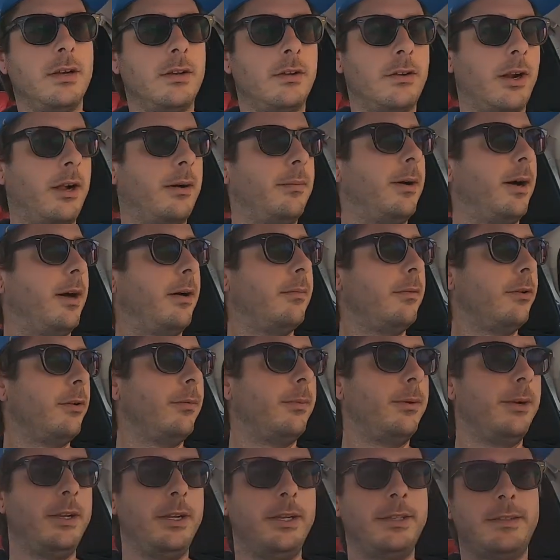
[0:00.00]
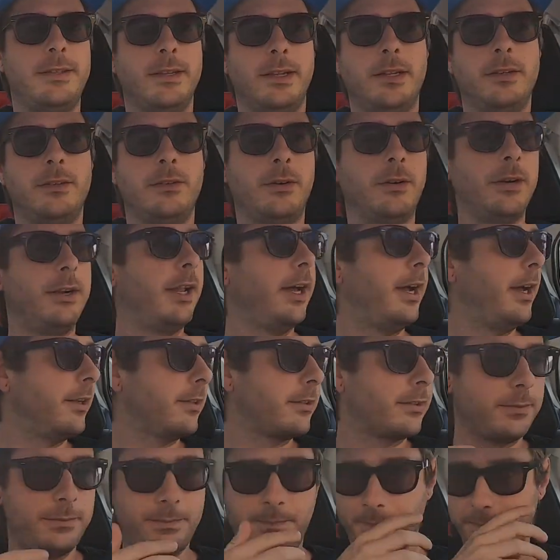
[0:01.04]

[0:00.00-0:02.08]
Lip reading: Grubhub, Uber Eats, and Doordash.